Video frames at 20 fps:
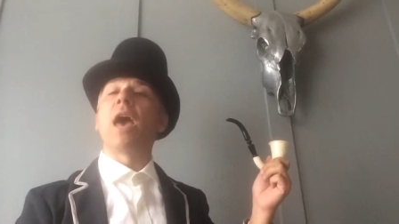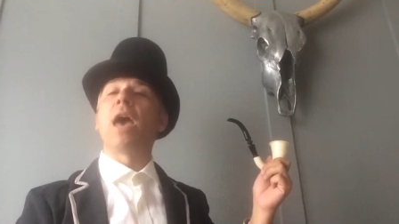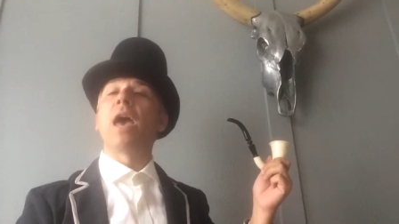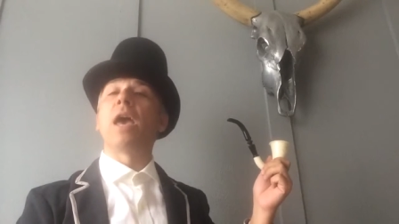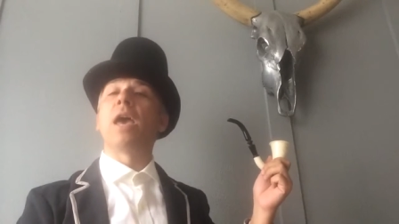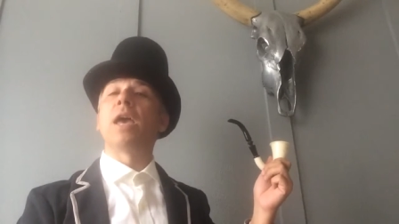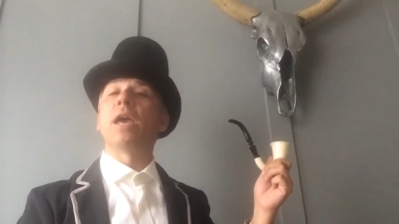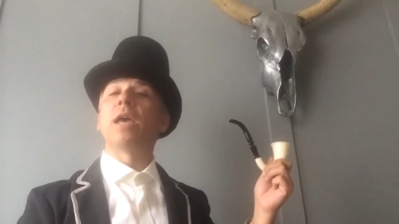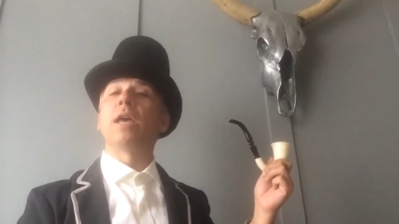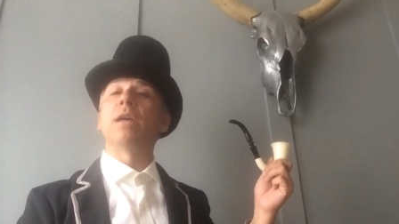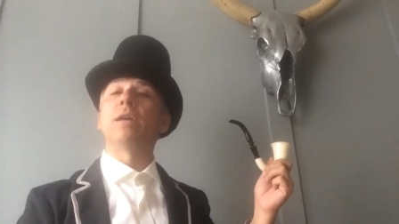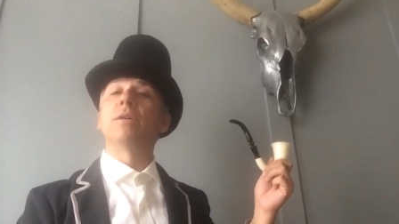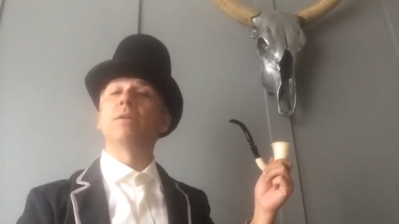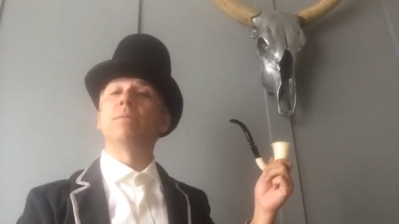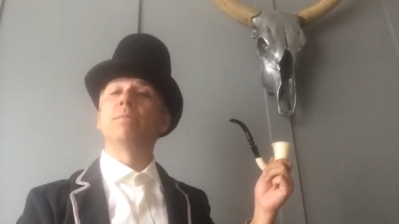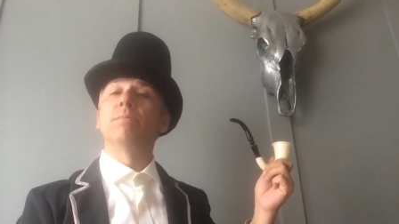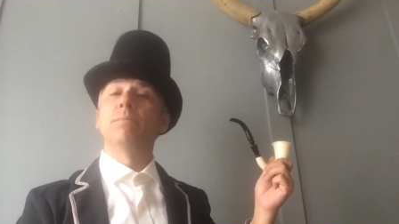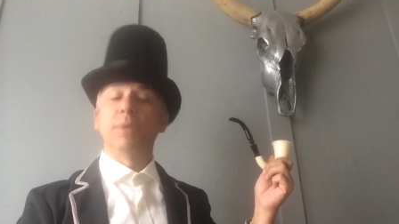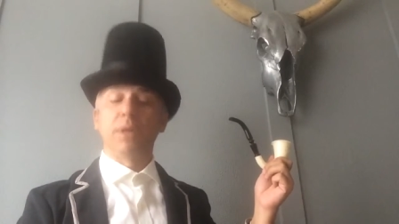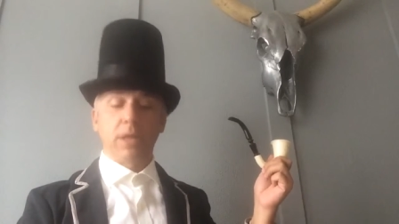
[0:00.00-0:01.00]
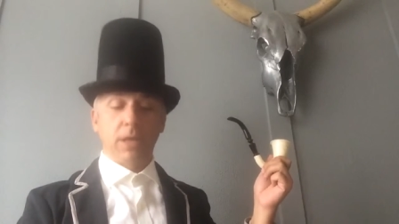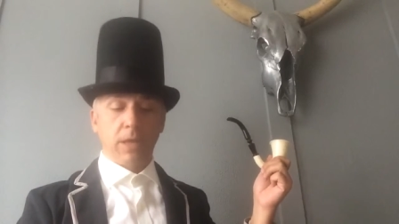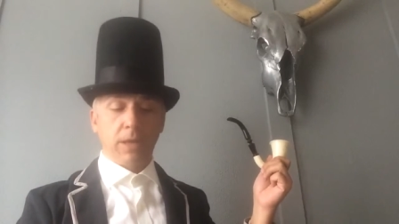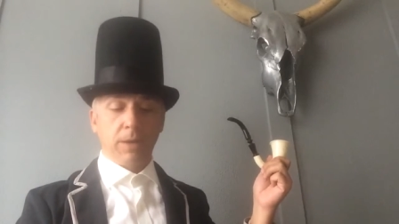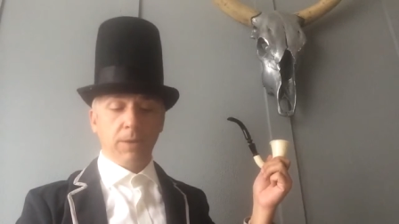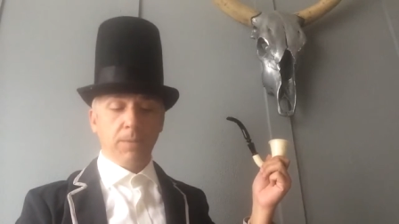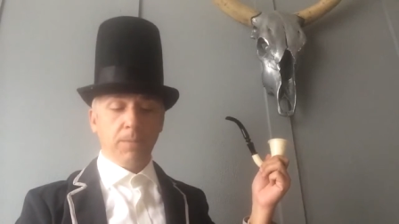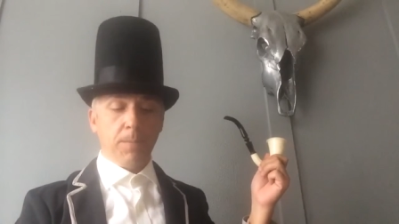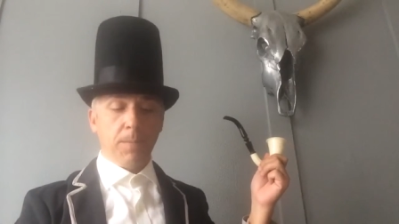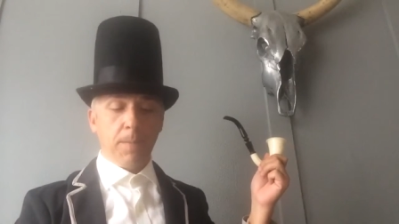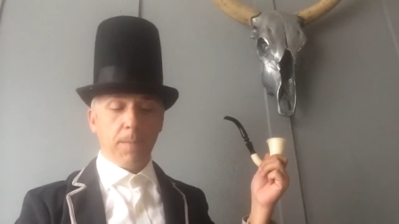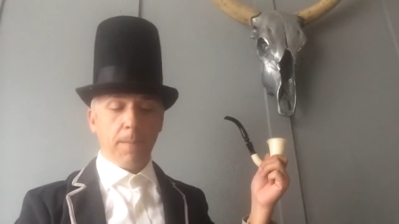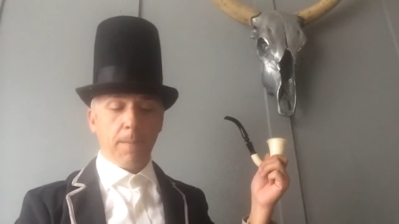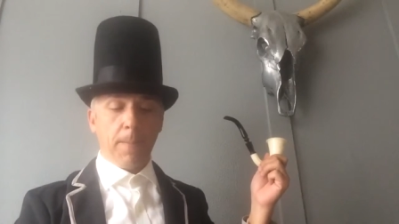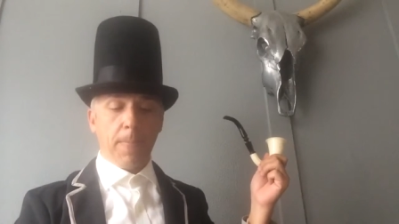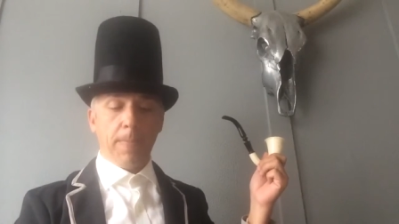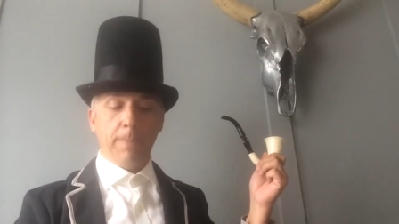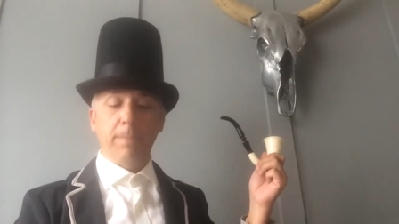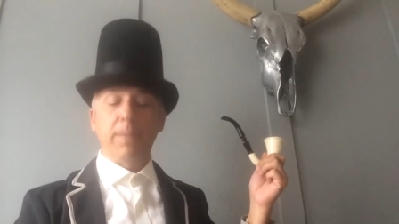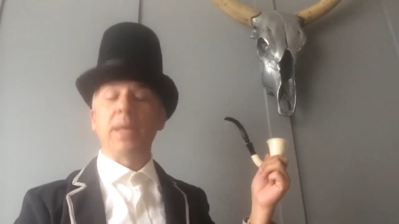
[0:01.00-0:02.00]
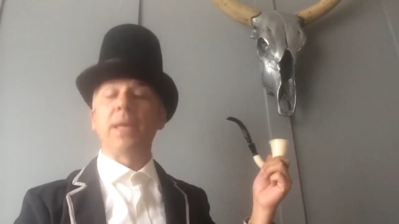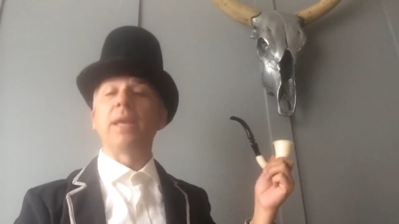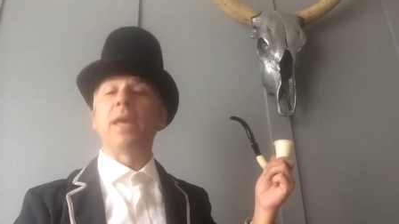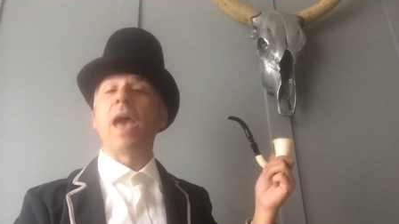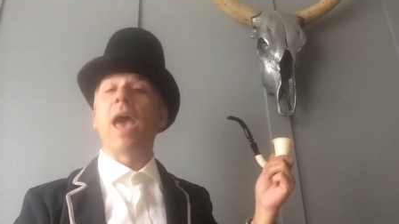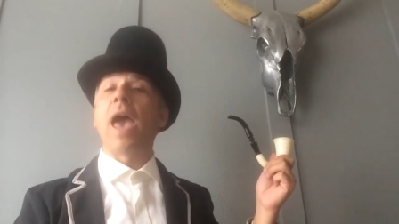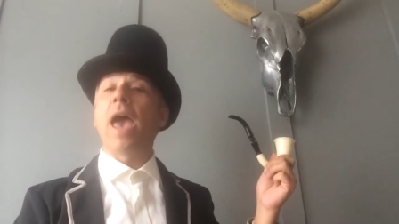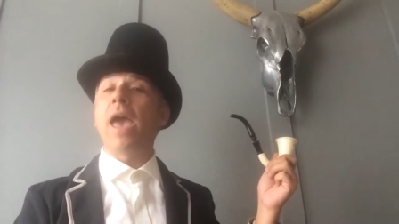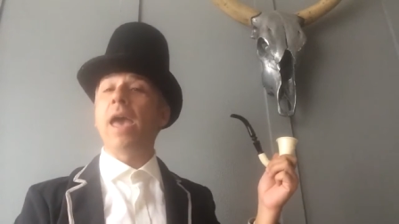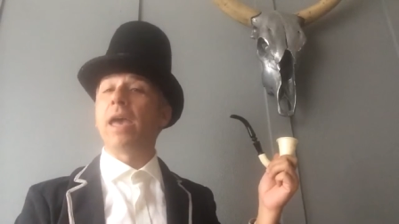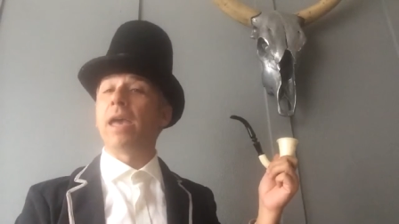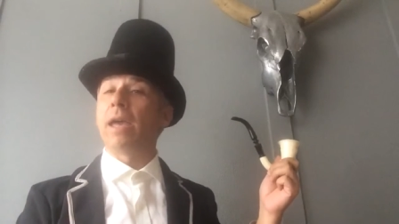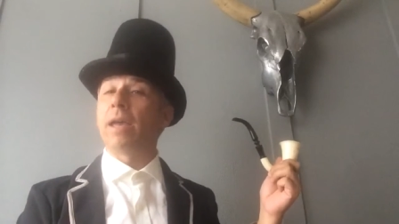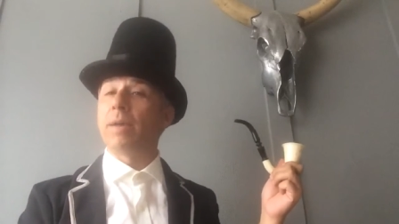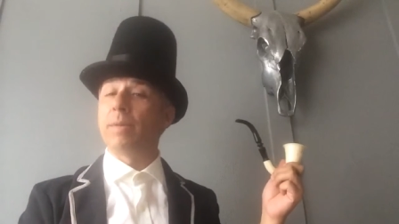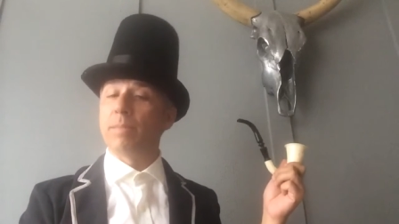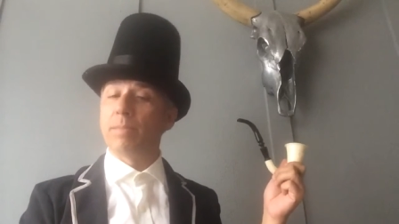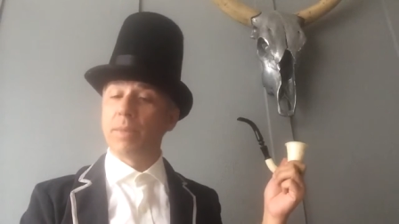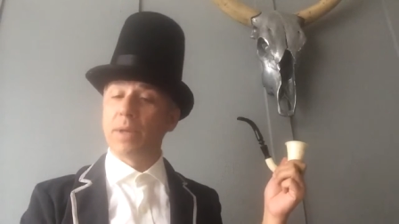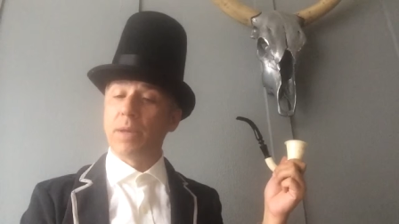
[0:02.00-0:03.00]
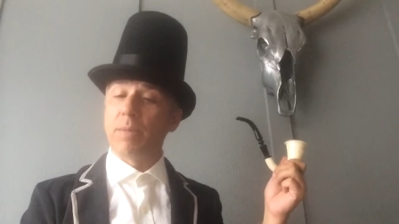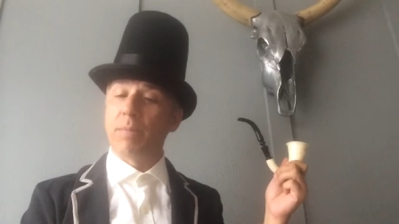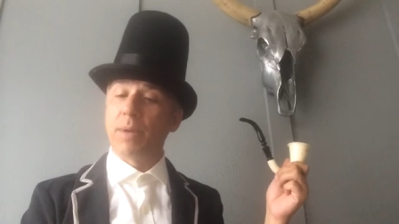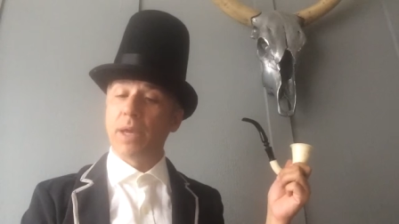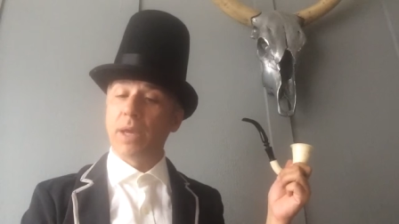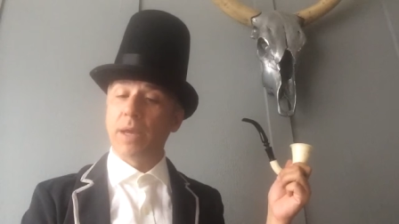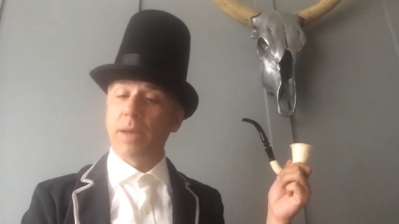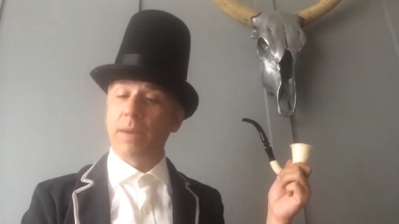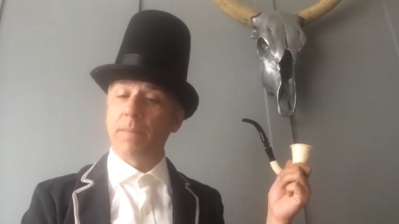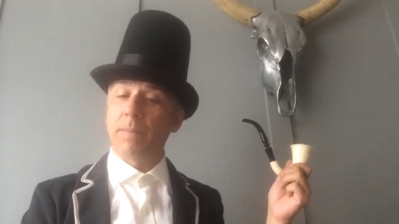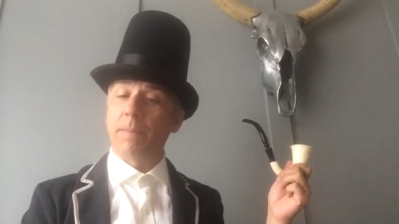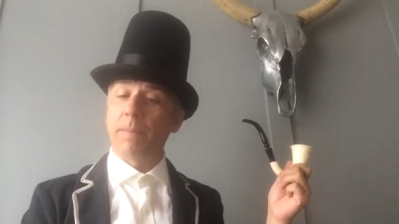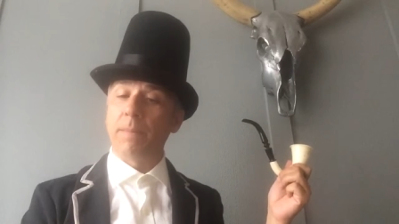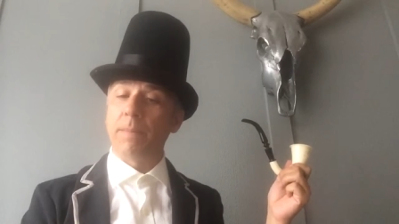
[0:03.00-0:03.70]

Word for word: A B, B A B B.